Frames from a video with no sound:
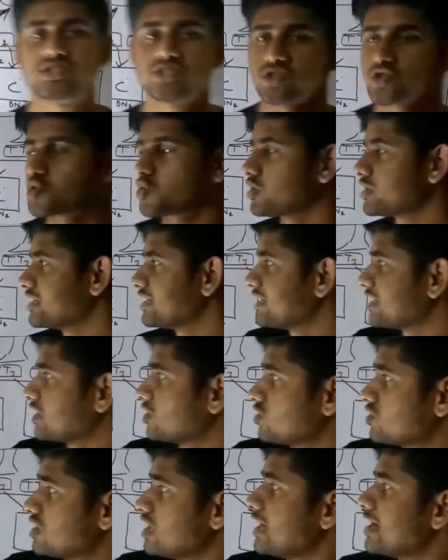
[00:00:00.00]
is stored in
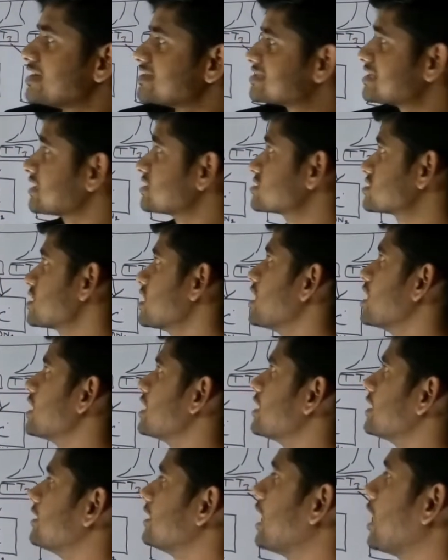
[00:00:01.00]
data node 6.
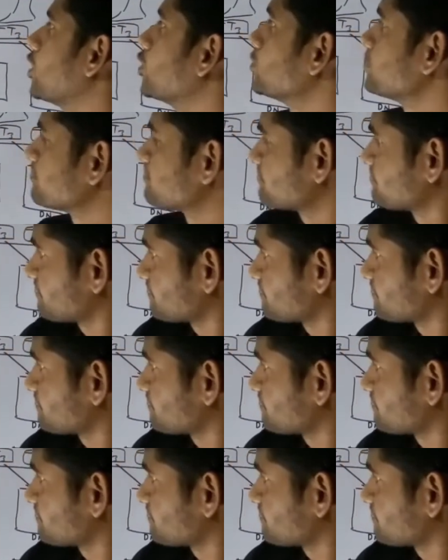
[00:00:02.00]
Now